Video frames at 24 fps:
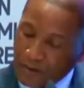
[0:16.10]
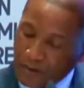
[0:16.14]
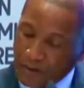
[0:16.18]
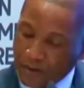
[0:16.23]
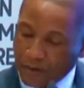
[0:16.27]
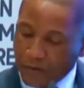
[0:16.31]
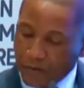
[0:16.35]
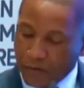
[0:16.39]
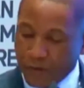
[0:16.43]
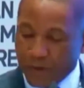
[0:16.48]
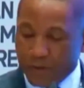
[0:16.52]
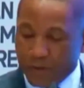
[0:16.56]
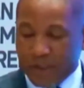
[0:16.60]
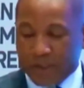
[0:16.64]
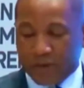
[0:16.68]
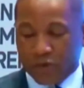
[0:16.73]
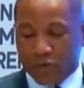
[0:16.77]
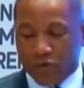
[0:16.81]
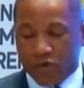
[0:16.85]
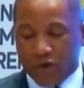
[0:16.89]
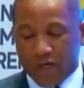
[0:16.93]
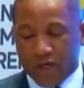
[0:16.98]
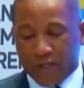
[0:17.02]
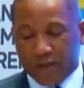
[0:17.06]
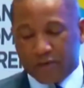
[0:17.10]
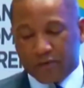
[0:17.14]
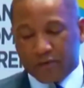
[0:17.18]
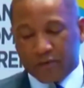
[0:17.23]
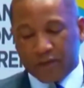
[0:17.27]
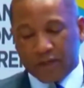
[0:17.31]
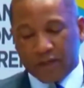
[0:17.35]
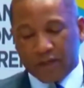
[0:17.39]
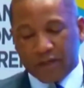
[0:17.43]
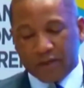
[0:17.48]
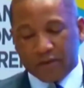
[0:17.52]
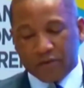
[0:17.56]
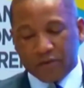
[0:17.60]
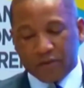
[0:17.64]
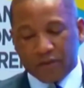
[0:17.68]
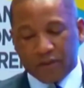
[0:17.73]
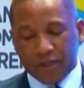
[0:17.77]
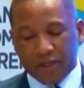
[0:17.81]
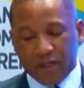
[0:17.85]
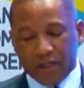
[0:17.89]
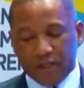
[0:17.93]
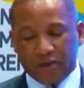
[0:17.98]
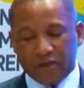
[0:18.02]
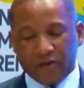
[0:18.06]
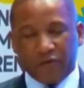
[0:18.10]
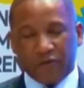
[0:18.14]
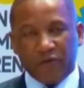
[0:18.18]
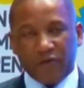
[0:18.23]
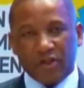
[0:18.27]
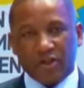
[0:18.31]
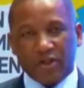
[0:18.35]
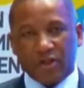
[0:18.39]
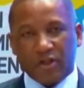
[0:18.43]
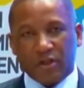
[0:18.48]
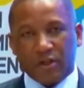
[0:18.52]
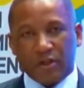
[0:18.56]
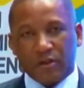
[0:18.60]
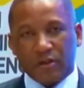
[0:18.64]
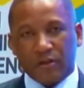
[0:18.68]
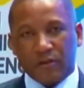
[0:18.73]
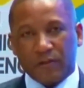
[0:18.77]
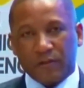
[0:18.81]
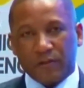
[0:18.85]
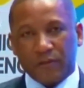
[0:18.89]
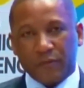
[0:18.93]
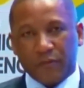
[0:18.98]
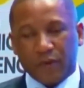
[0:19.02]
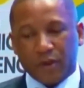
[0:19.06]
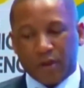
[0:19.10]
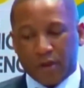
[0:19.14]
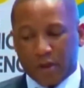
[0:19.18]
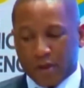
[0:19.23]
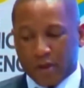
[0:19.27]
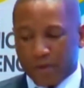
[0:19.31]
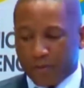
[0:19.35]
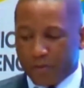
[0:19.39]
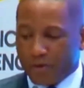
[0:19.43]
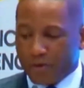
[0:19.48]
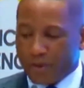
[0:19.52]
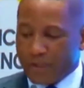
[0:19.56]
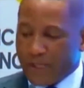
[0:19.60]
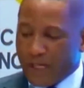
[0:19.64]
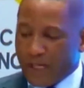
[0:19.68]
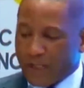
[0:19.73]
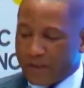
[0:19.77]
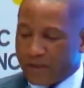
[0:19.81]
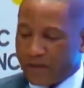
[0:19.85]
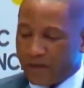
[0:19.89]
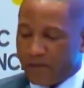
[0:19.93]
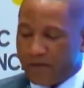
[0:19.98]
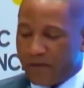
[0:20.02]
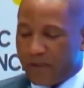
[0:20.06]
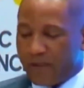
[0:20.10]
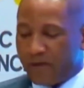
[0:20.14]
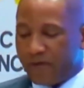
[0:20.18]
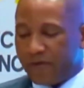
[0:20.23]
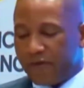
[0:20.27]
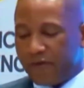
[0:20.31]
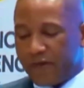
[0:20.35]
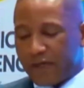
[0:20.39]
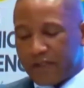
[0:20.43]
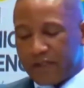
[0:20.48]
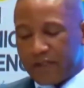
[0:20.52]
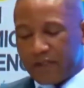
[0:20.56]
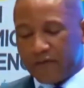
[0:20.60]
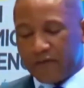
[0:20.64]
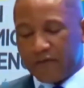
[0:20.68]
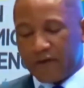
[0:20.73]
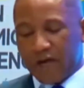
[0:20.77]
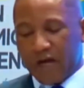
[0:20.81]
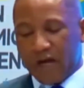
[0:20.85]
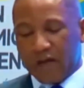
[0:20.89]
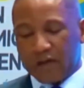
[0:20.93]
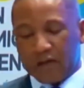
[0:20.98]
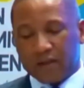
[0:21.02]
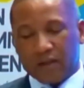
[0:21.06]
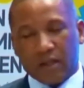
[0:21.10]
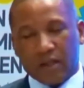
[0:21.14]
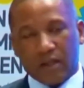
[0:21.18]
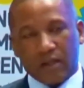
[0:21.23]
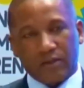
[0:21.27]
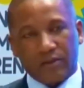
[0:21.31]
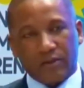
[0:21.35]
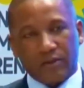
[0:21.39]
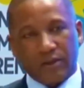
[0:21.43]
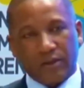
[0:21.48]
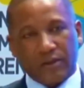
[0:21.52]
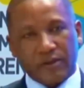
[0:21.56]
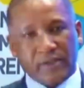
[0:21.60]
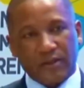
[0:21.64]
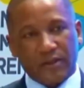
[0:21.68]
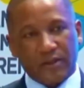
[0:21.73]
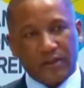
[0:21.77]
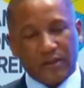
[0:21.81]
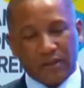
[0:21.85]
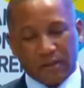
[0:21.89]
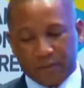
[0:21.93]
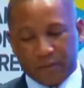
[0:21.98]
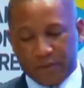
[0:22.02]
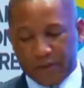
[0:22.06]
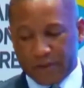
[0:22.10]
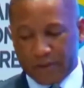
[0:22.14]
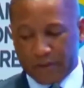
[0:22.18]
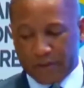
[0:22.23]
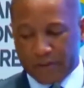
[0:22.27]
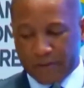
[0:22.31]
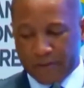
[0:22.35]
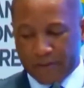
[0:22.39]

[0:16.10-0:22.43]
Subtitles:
We must work together to create efficient, productive, and effective agricultural systems